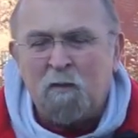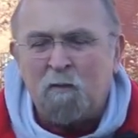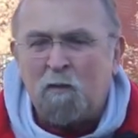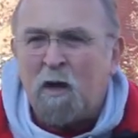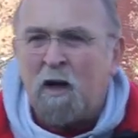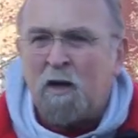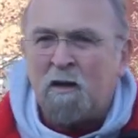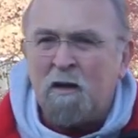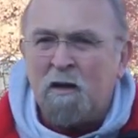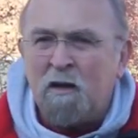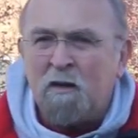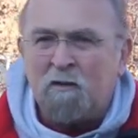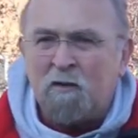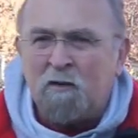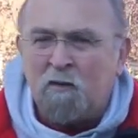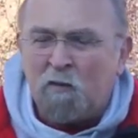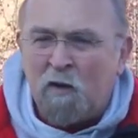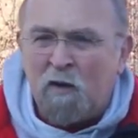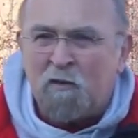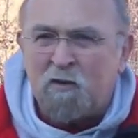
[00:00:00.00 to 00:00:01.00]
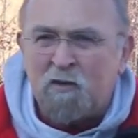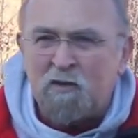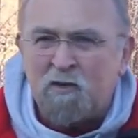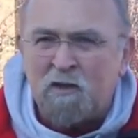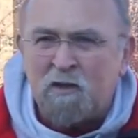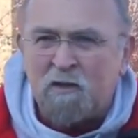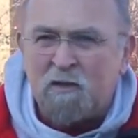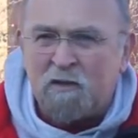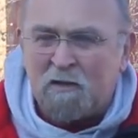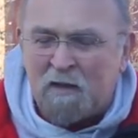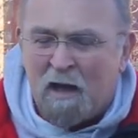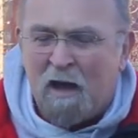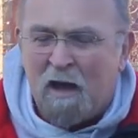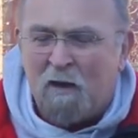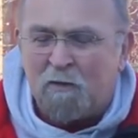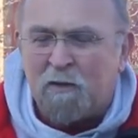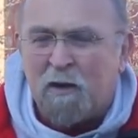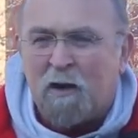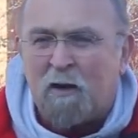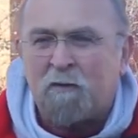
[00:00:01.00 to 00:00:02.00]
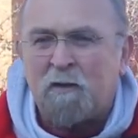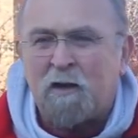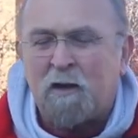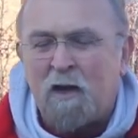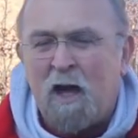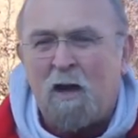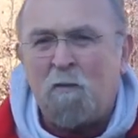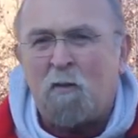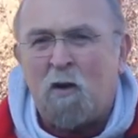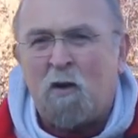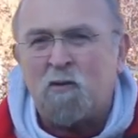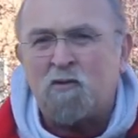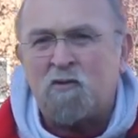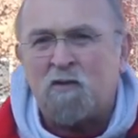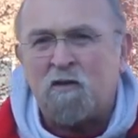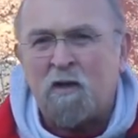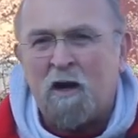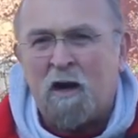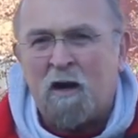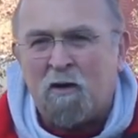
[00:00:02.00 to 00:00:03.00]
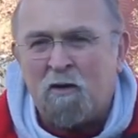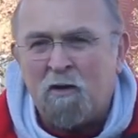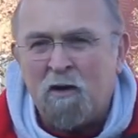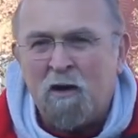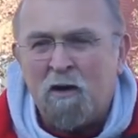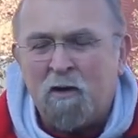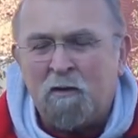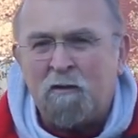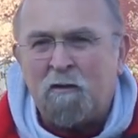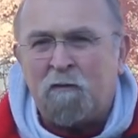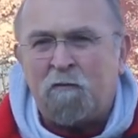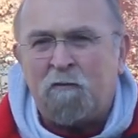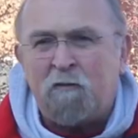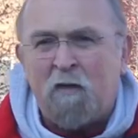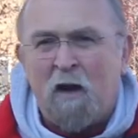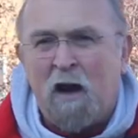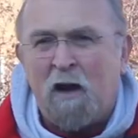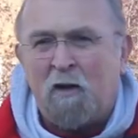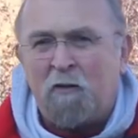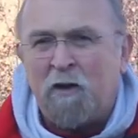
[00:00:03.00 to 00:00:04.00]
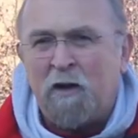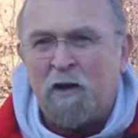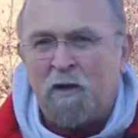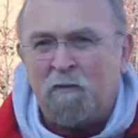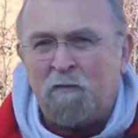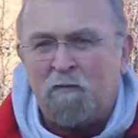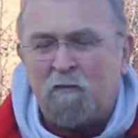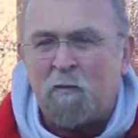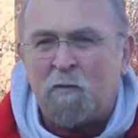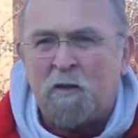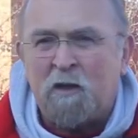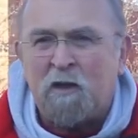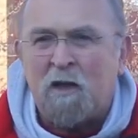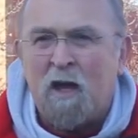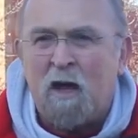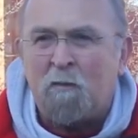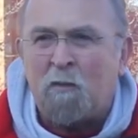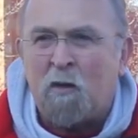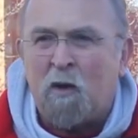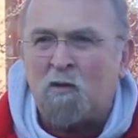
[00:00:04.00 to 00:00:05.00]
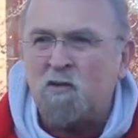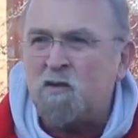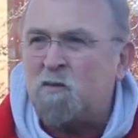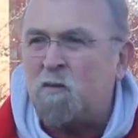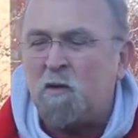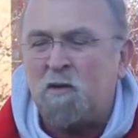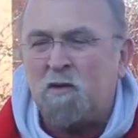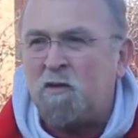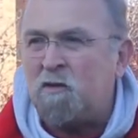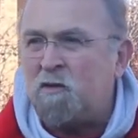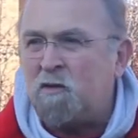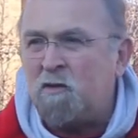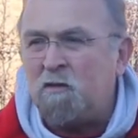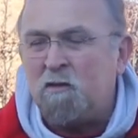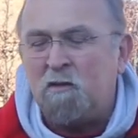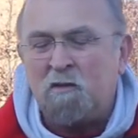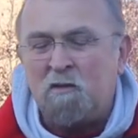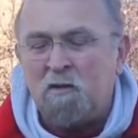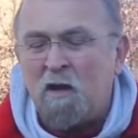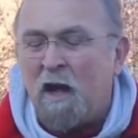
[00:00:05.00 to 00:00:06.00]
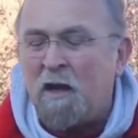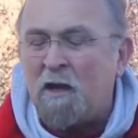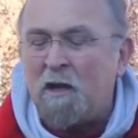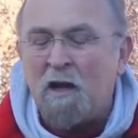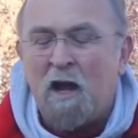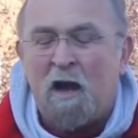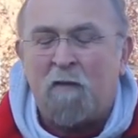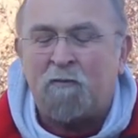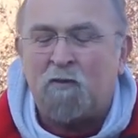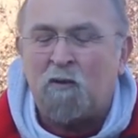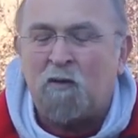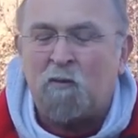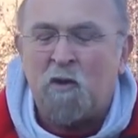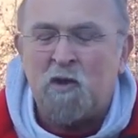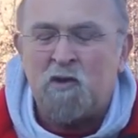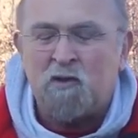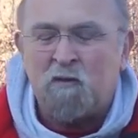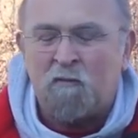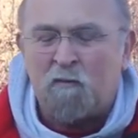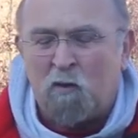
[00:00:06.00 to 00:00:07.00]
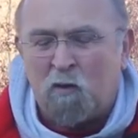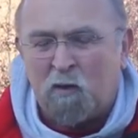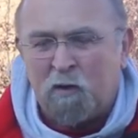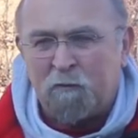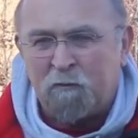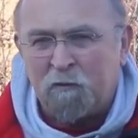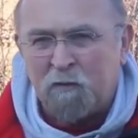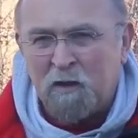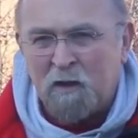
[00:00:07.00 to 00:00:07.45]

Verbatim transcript: but the river's down there, the gunboats are there, they're firing from the gunboats, but not enough to reach the fort.